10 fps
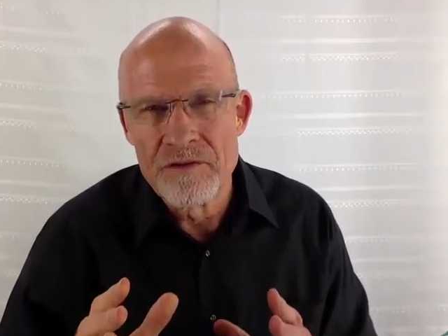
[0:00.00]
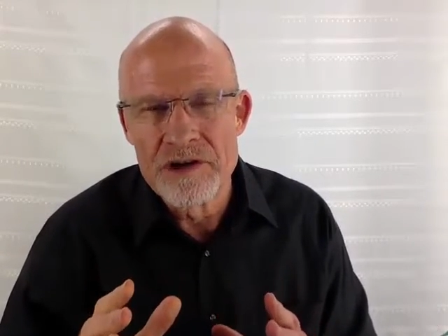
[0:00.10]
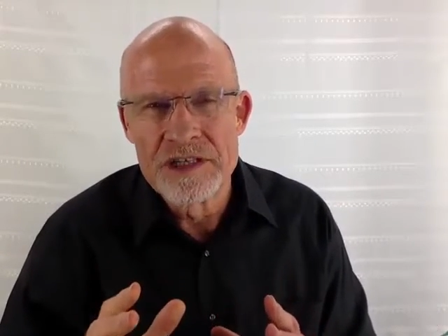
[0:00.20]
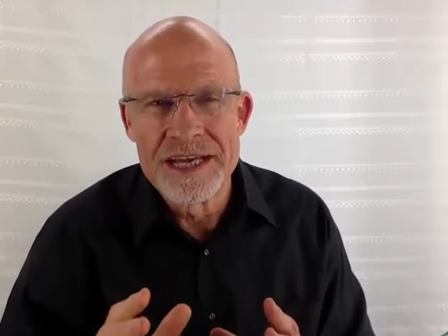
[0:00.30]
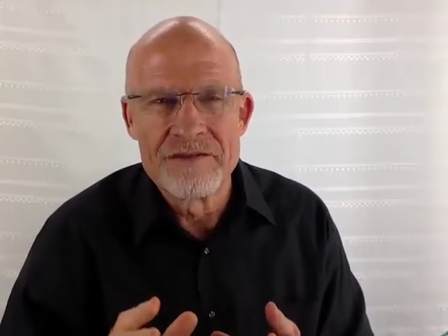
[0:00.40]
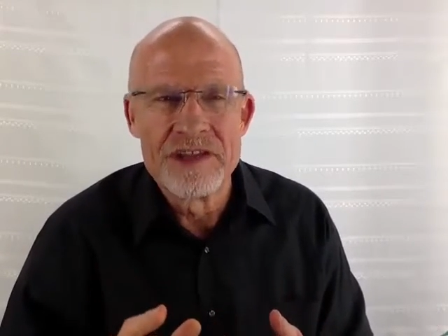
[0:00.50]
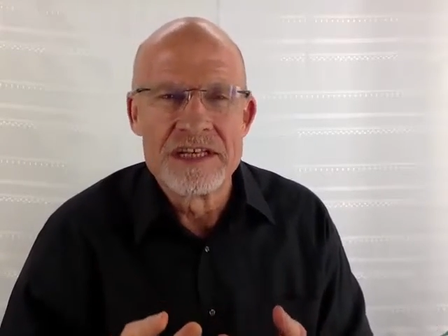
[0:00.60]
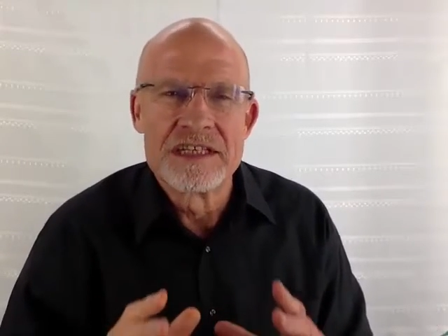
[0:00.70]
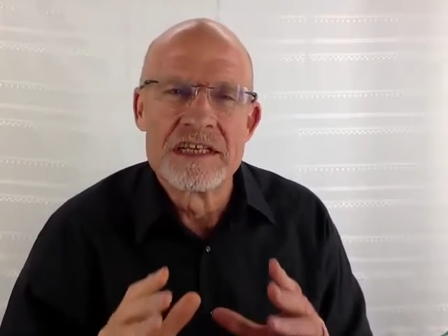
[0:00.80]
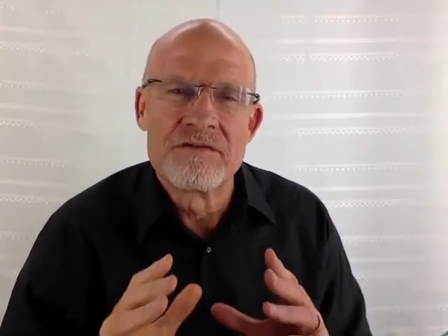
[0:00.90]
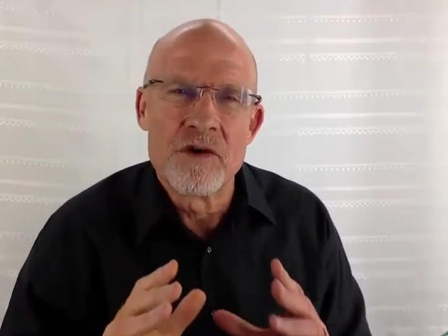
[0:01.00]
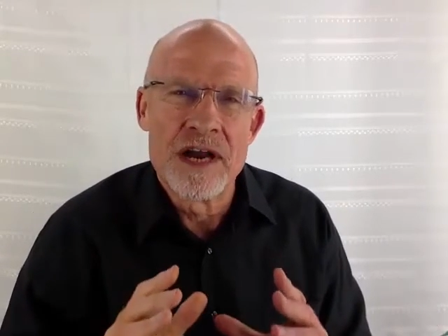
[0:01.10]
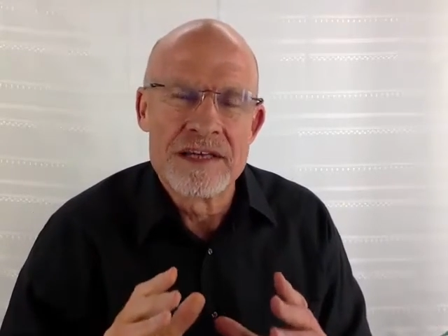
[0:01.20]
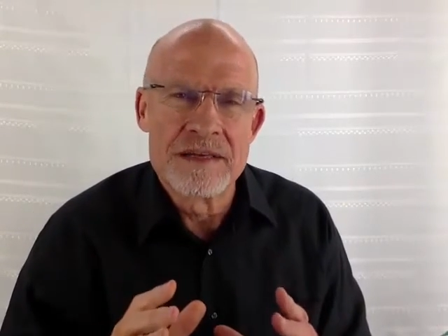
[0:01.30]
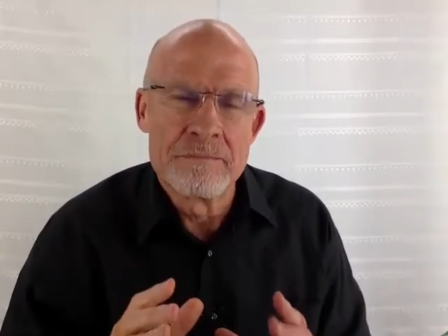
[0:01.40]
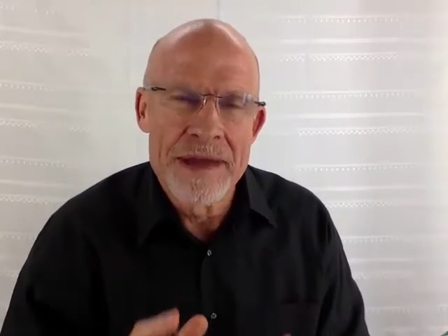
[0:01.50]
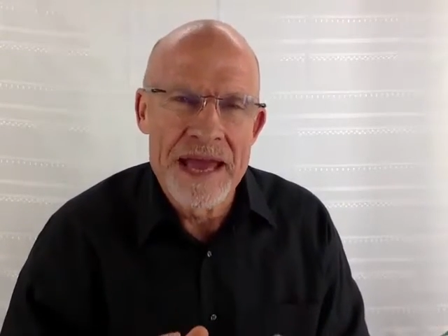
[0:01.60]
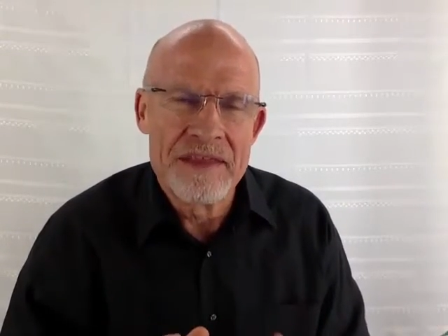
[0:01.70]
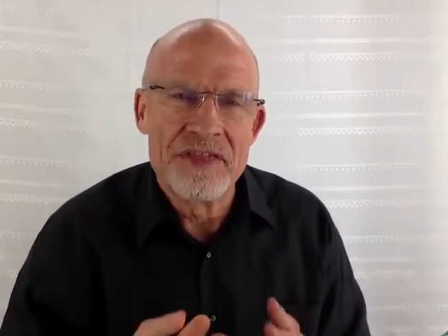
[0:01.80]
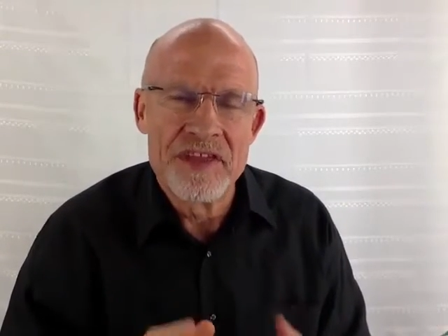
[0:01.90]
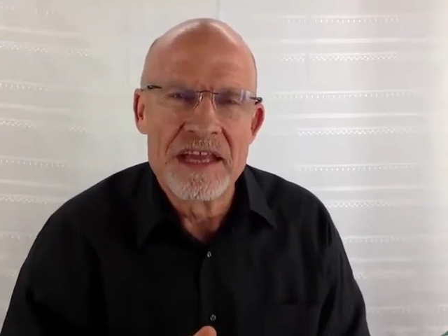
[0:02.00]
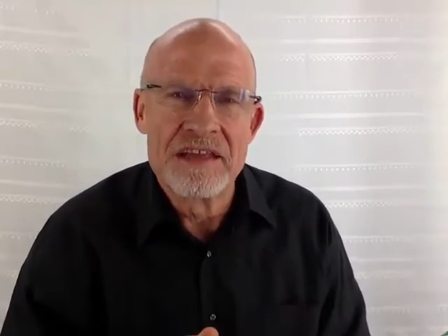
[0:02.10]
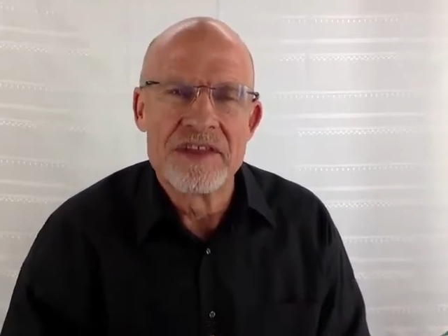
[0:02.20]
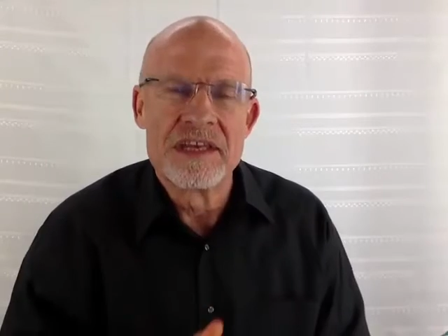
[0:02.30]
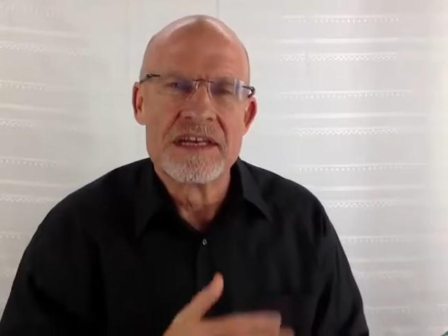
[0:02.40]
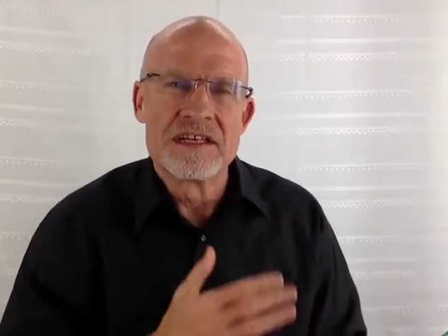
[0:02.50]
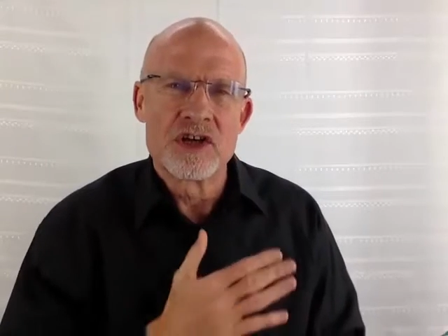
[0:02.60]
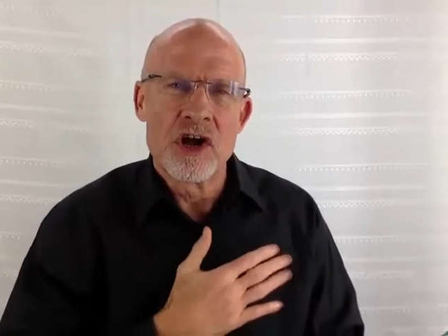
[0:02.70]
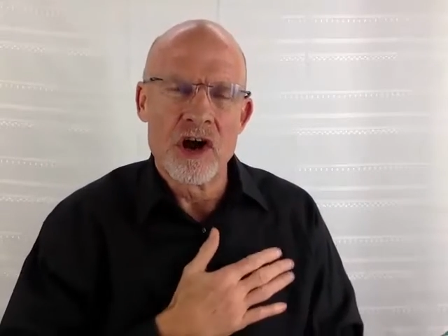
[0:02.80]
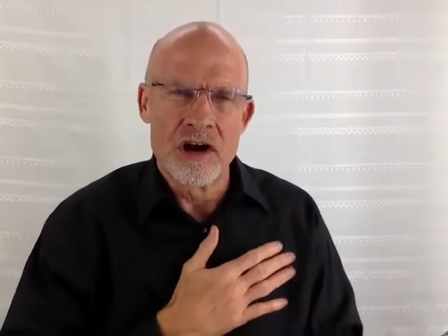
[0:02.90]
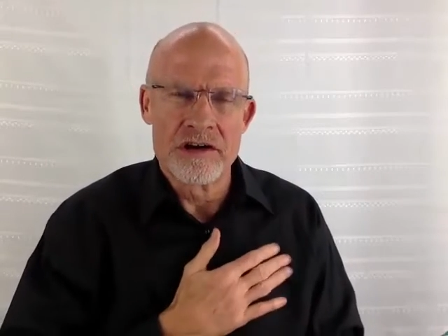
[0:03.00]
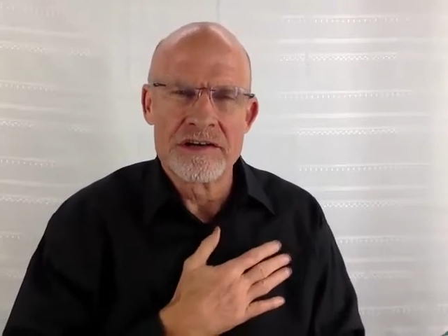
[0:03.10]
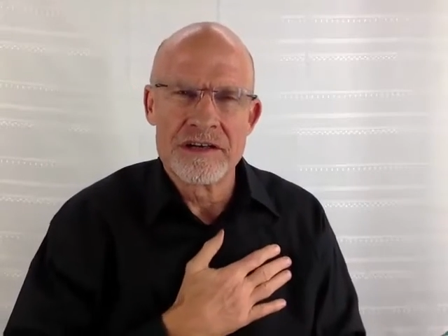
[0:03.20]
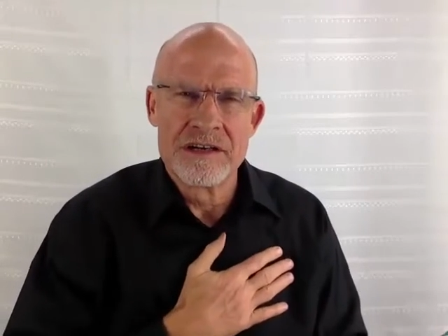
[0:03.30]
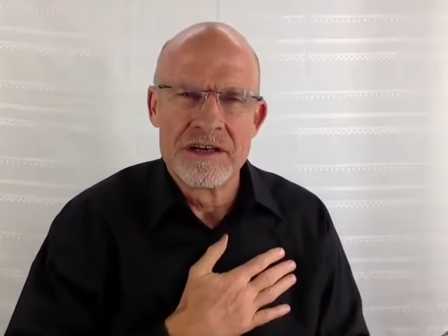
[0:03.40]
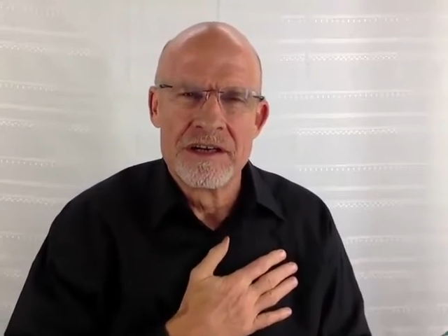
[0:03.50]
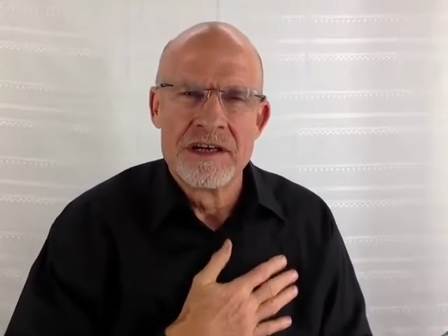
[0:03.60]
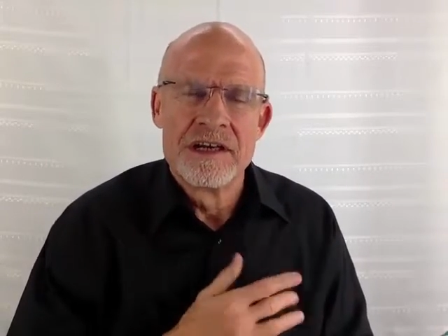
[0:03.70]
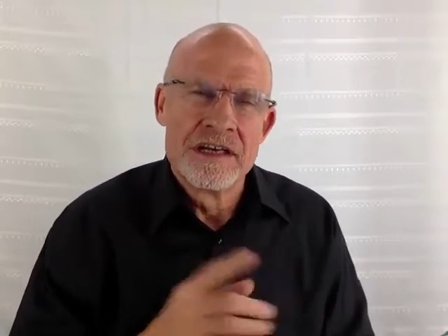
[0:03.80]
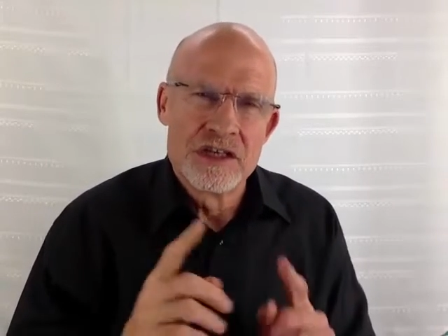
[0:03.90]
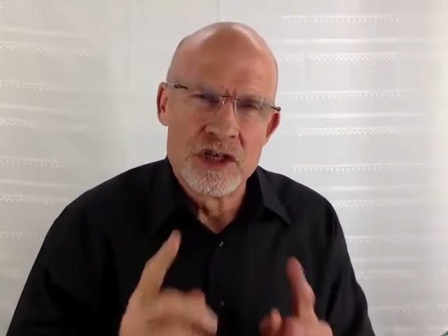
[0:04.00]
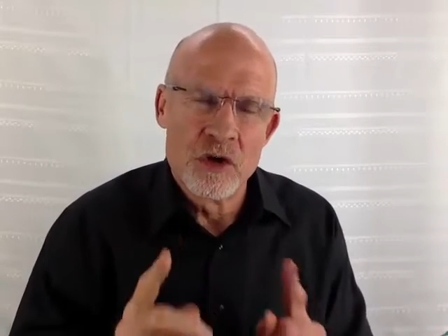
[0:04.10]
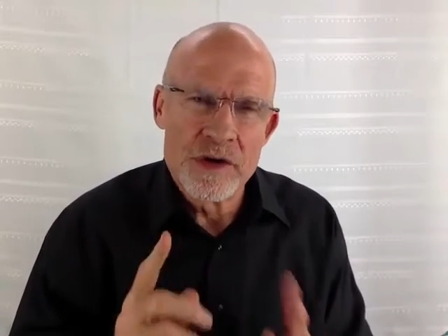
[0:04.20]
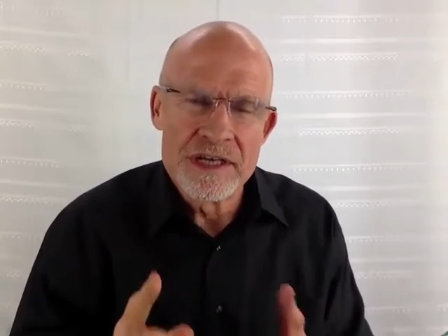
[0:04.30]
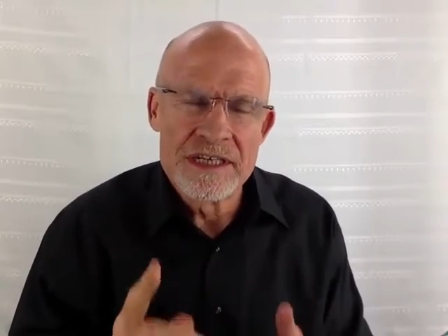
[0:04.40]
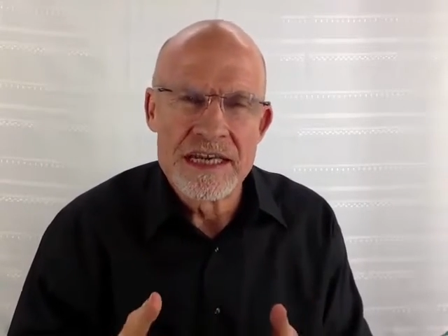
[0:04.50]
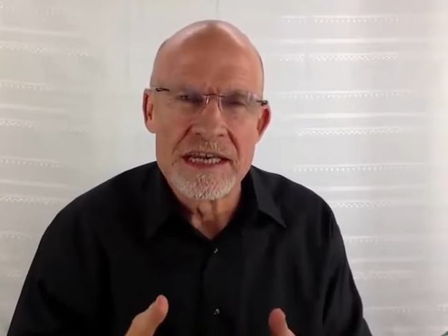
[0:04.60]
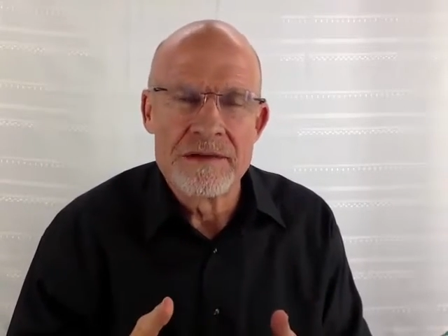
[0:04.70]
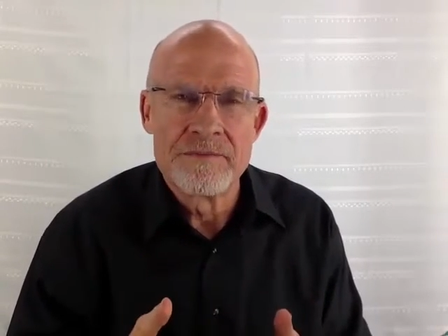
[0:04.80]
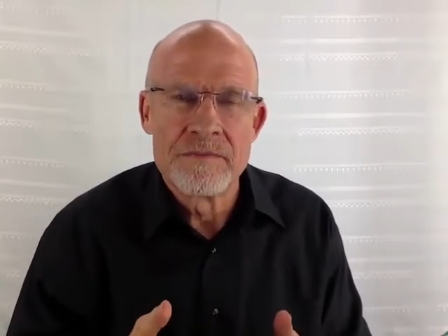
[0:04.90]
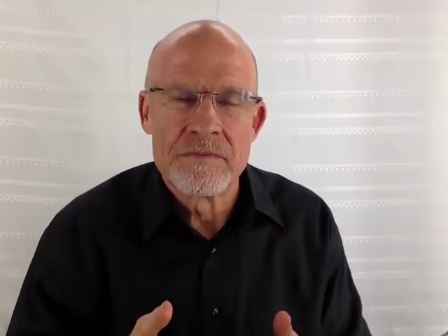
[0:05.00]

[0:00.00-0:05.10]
verse 7 that says, "For as a man thinketh in his heart, so is he."